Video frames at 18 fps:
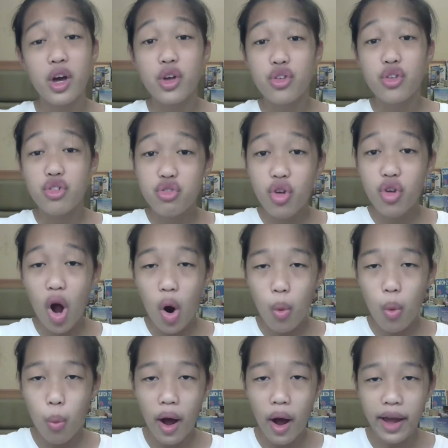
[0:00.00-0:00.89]

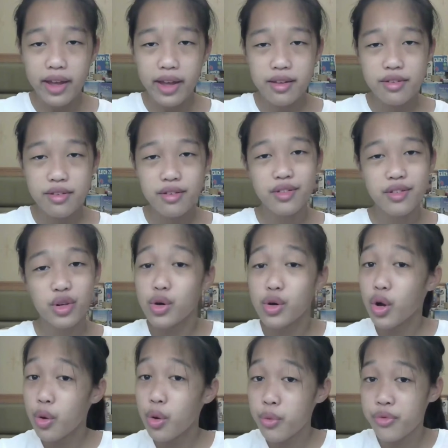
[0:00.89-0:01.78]
Snow White. You
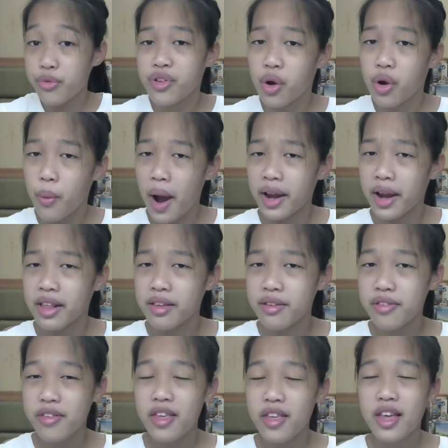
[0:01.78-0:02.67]
know who Snow White
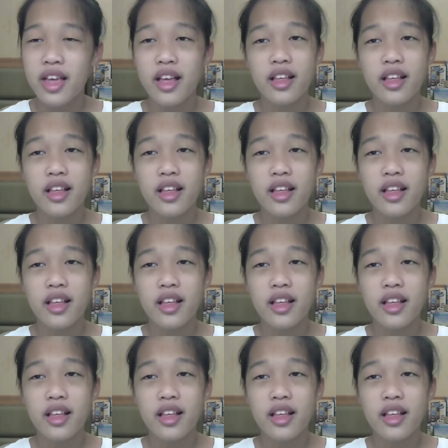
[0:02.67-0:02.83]
is?